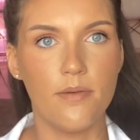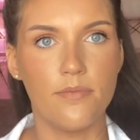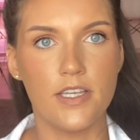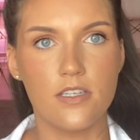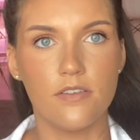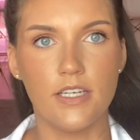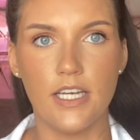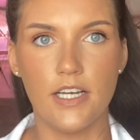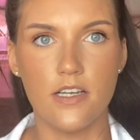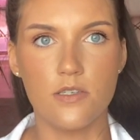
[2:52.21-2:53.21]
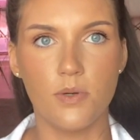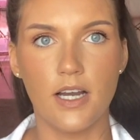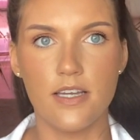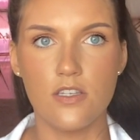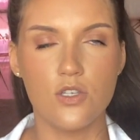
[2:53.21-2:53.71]
This over here is where
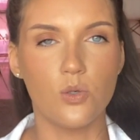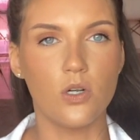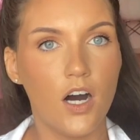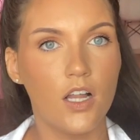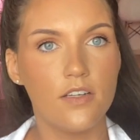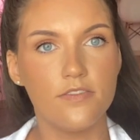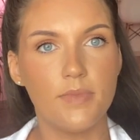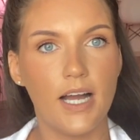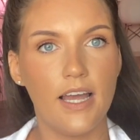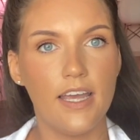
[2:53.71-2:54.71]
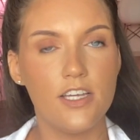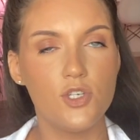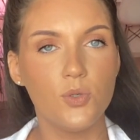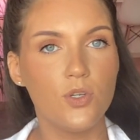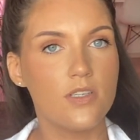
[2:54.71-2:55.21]
I store all of my
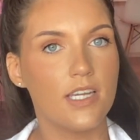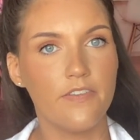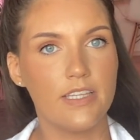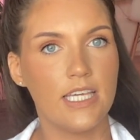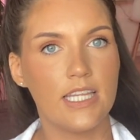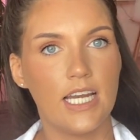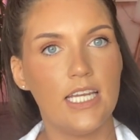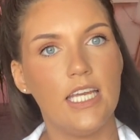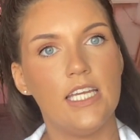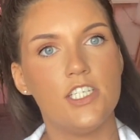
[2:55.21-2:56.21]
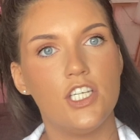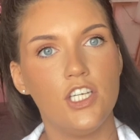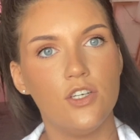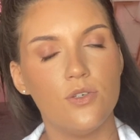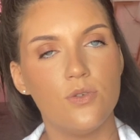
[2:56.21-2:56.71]
tools and everything that I need to
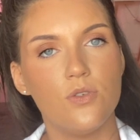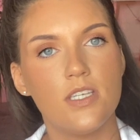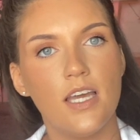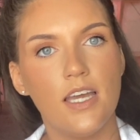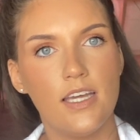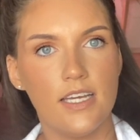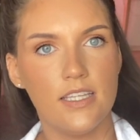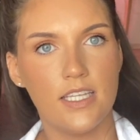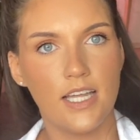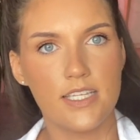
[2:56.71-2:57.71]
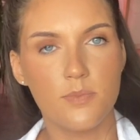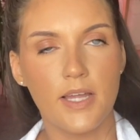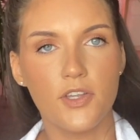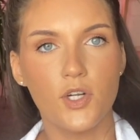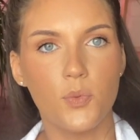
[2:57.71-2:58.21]
use. And then that's my
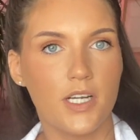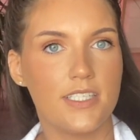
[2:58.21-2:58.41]
little work